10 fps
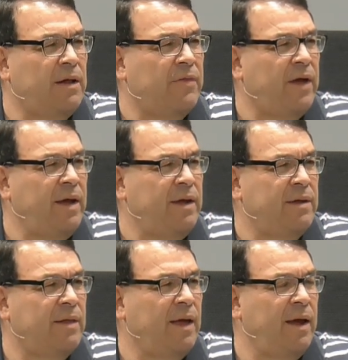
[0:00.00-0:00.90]

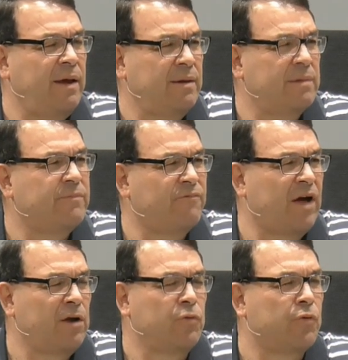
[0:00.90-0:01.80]
they
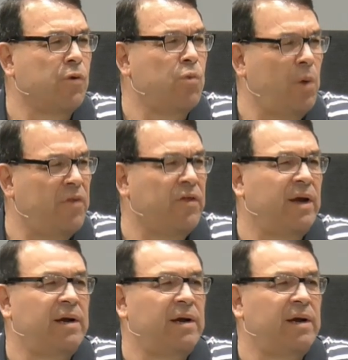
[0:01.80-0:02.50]
followed through with it.